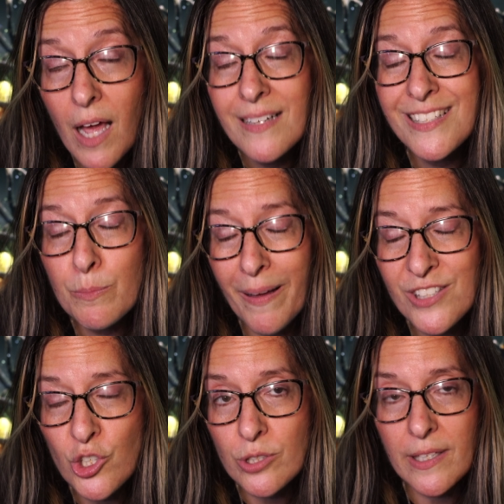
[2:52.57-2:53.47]

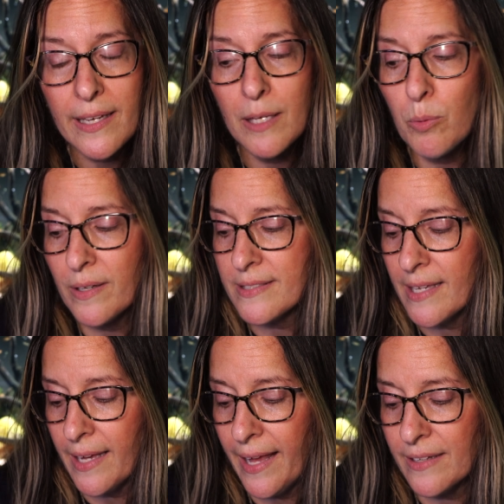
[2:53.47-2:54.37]
dispensers, I keep wanting to
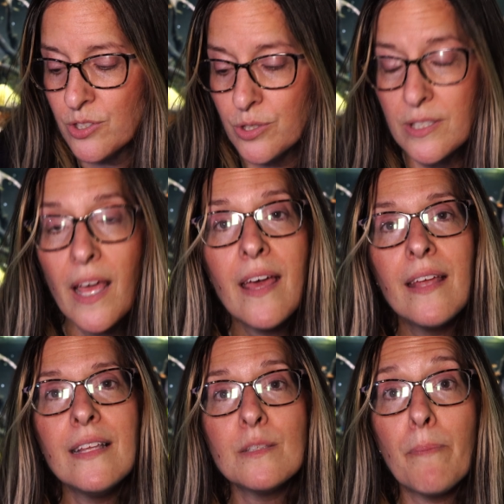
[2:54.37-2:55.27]
say canisters,
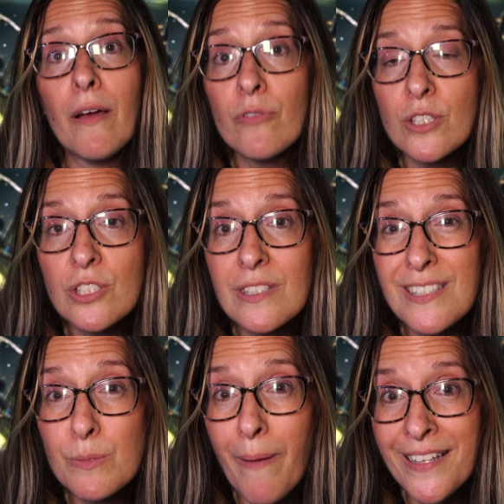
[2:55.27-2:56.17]
these beverage
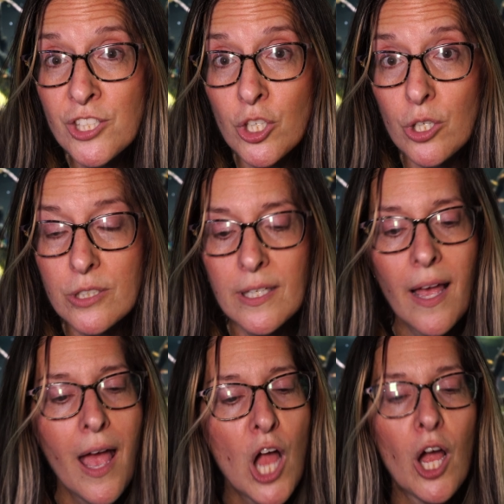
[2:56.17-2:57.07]
dispensers
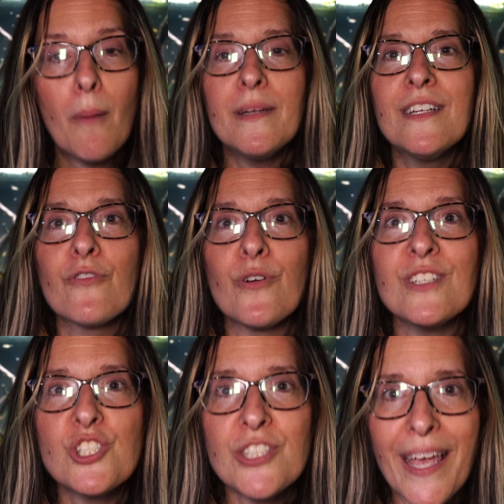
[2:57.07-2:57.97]
come in
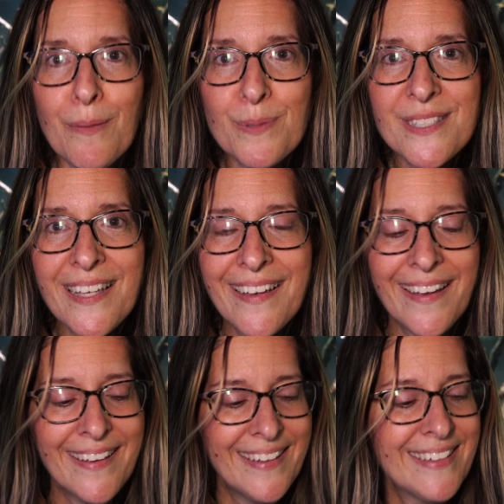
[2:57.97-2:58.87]
different shapes,
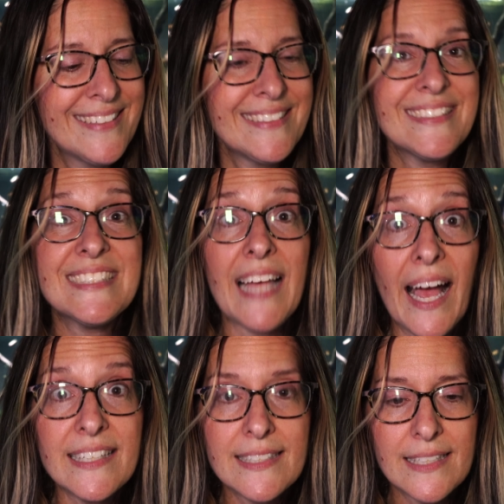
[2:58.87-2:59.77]

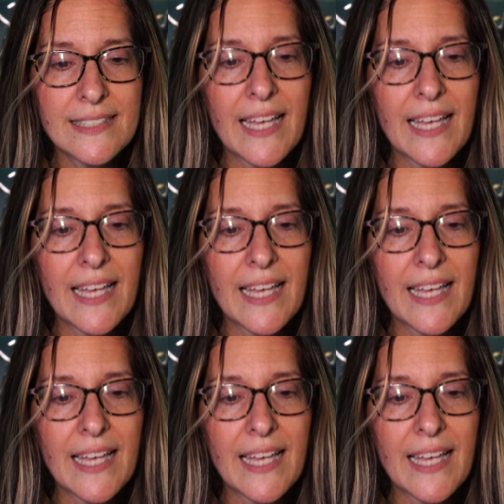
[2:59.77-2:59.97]
sizes.